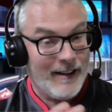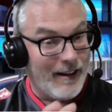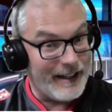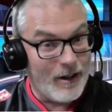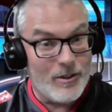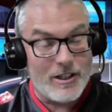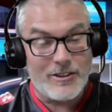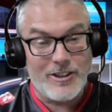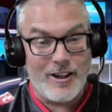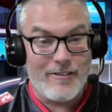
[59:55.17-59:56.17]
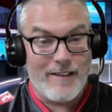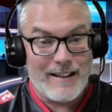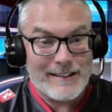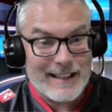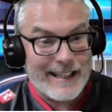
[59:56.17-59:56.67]
I know you could turn
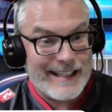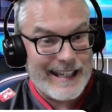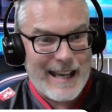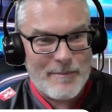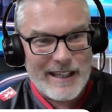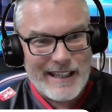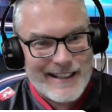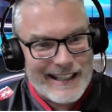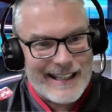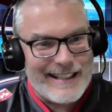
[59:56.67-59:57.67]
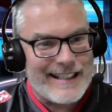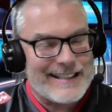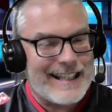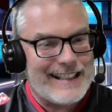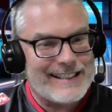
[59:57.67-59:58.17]
around and say, yeah, but he, he didn't
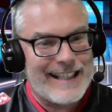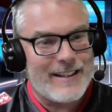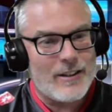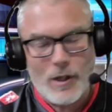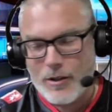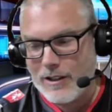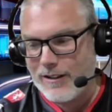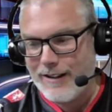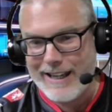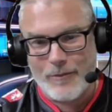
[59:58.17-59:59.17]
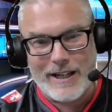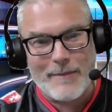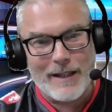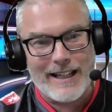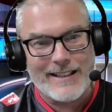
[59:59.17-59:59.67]
exactly set the world alight when he
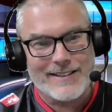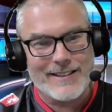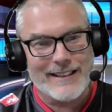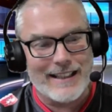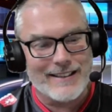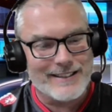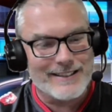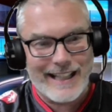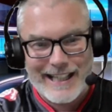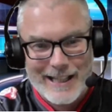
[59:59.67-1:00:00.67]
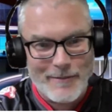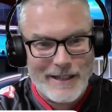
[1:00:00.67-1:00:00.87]
played us at London Stadium.